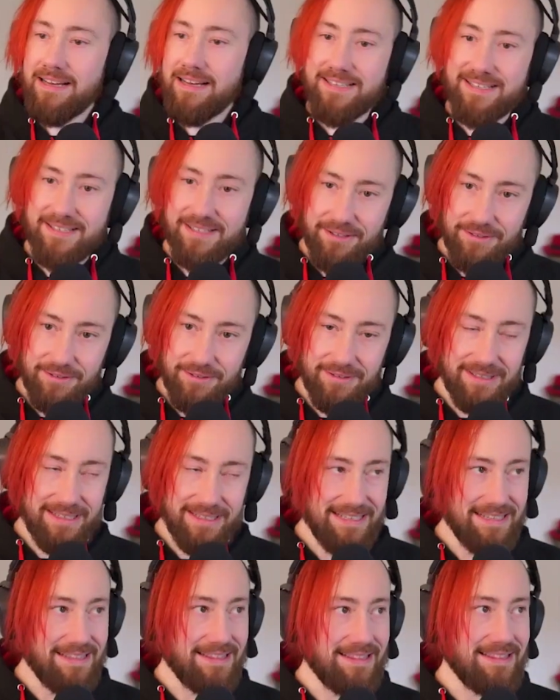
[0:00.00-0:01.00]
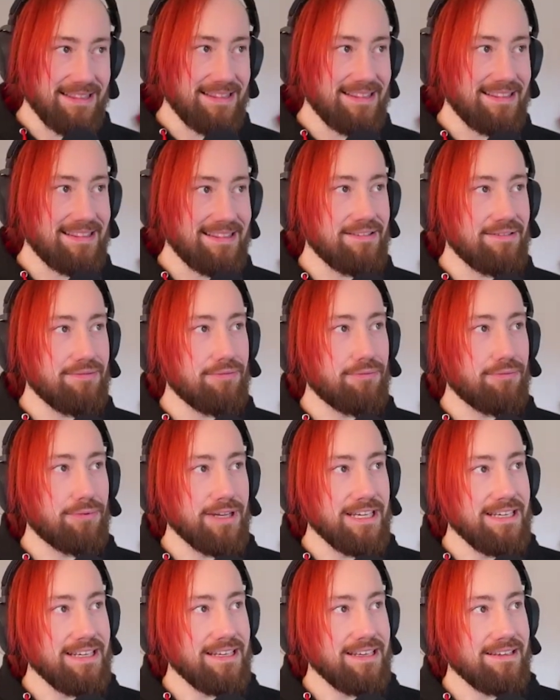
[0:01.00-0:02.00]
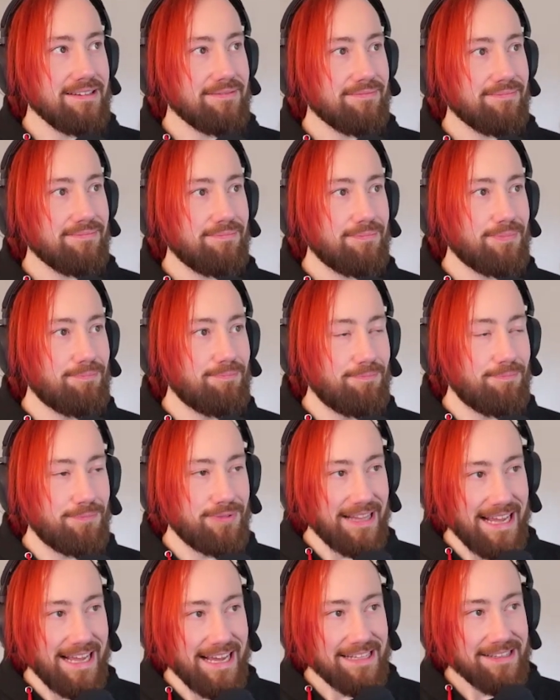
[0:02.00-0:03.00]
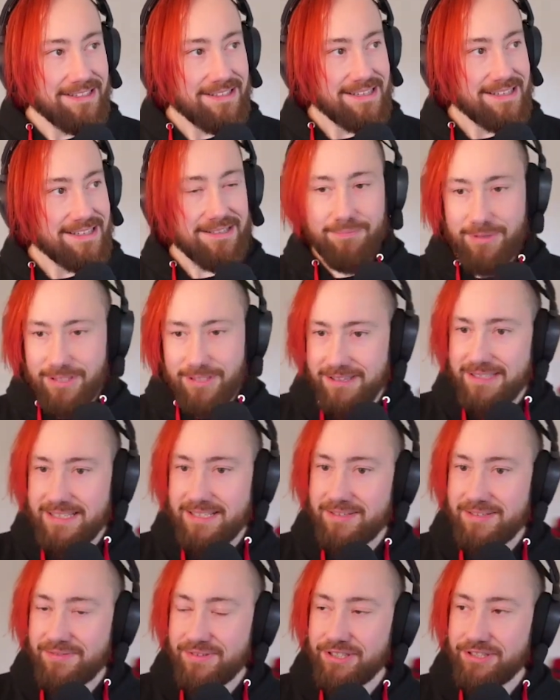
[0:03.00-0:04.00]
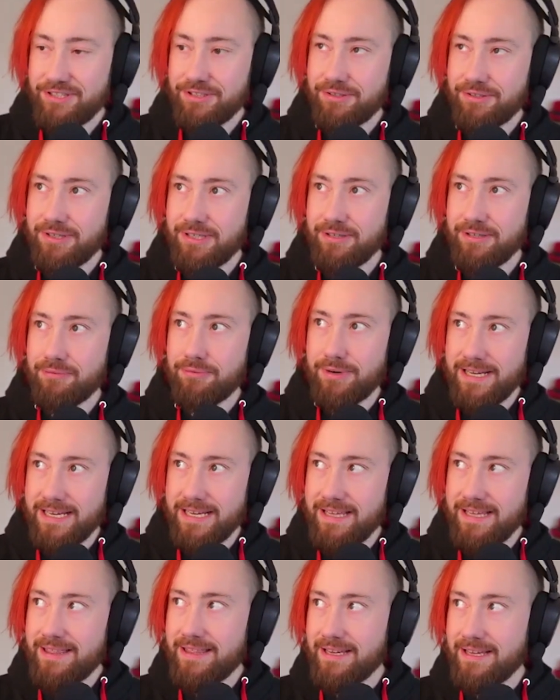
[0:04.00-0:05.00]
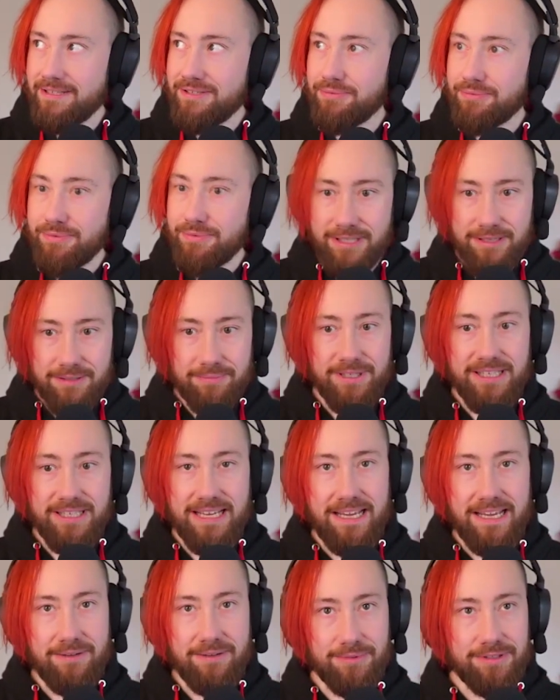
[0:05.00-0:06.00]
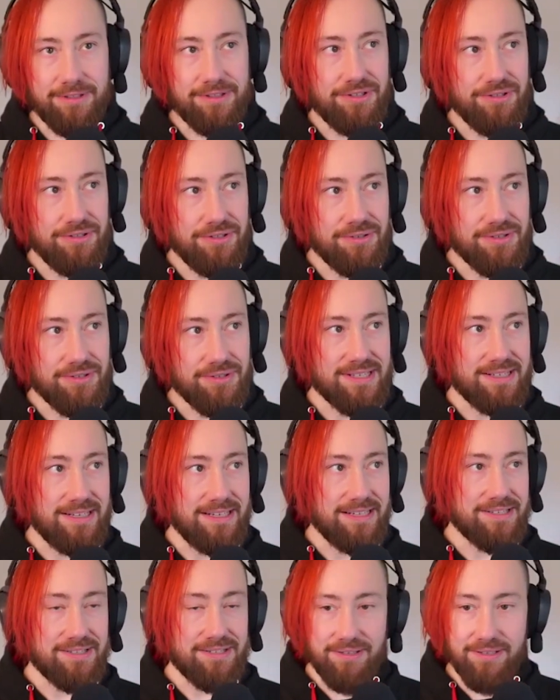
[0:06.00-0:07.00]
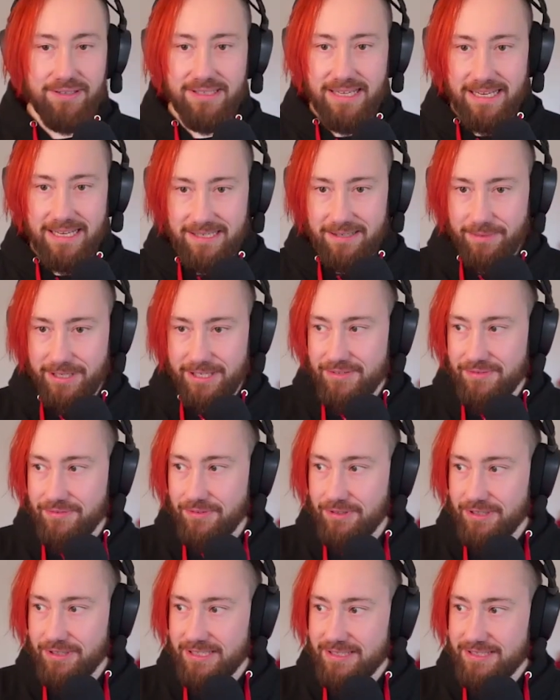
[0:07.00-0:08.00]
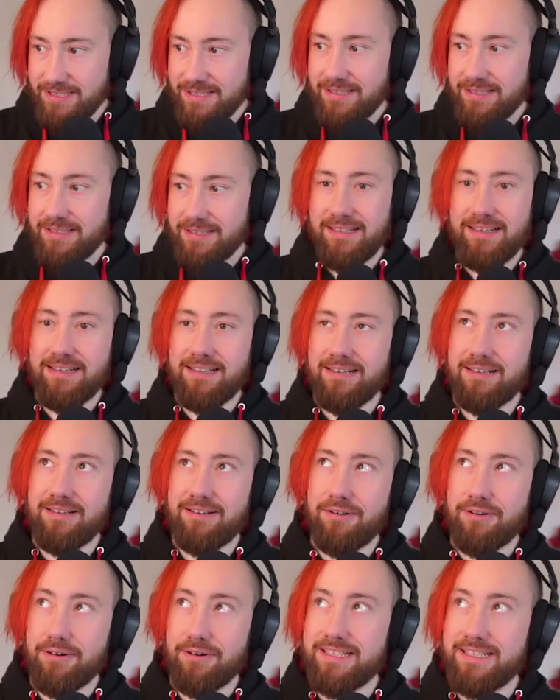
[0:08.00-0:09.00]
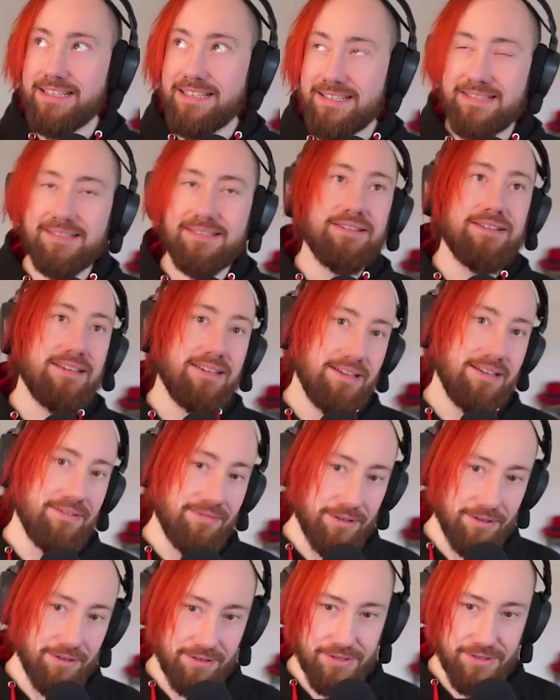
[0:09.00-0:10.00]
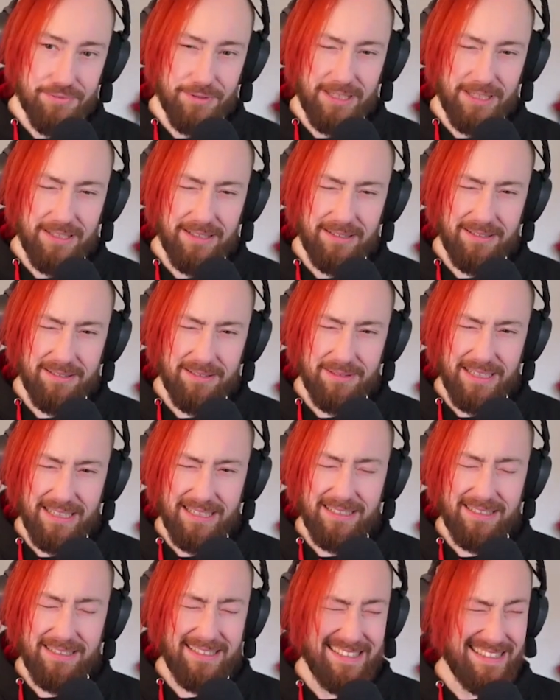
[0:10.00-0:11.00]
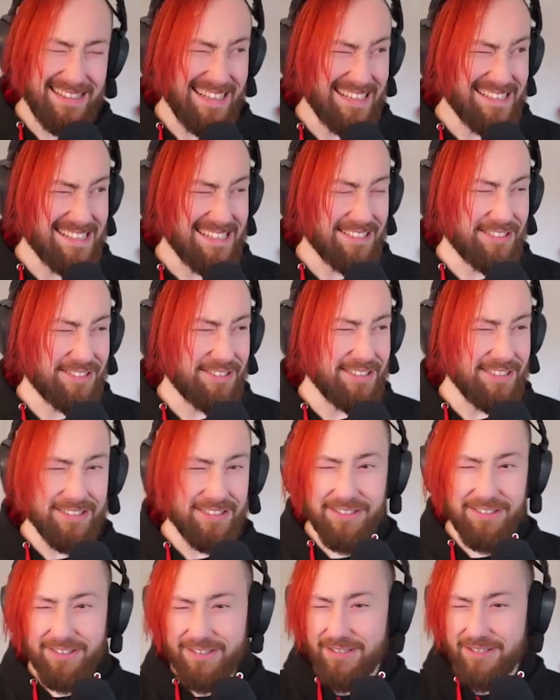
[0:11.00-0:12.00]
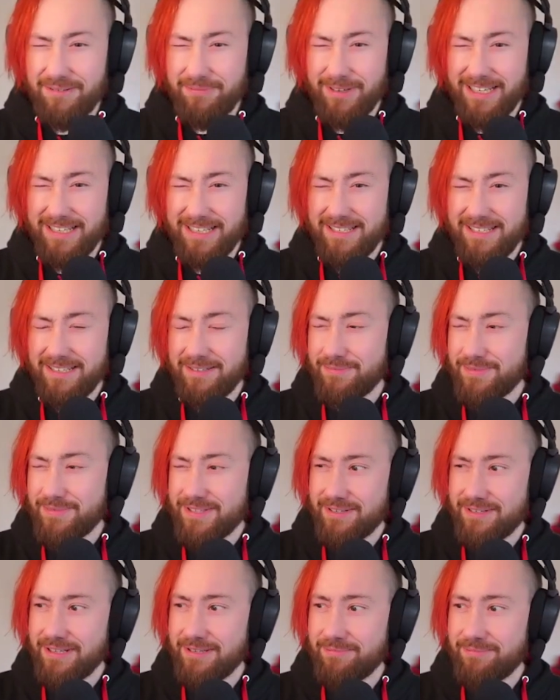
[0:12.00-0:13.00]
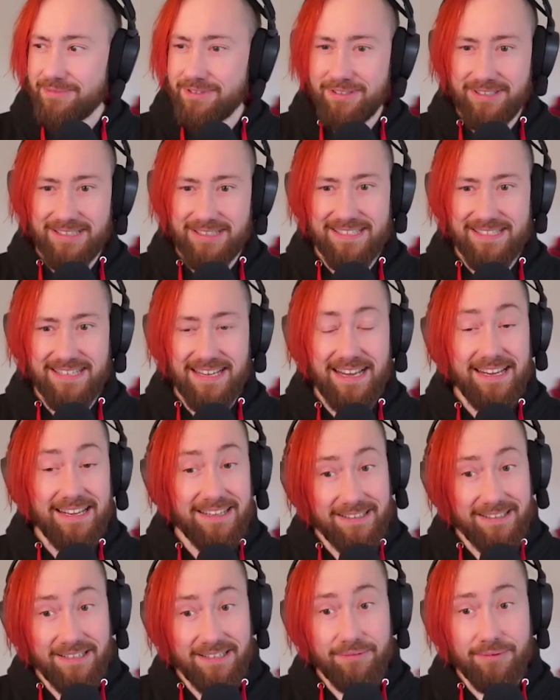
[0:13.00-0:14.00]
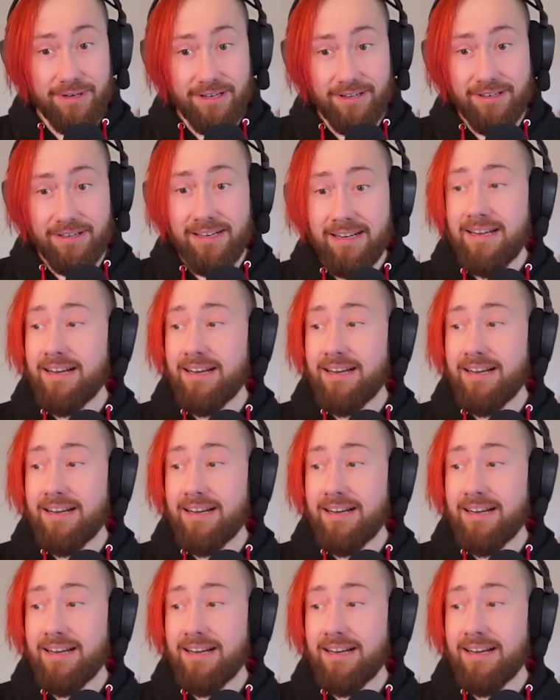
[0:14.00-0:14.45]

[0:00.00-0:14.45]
So we planned and built this feature in a way that you will be able to use an external database for it, or at least if all goes well. That's actually not on my team, so I'm not entirely aware.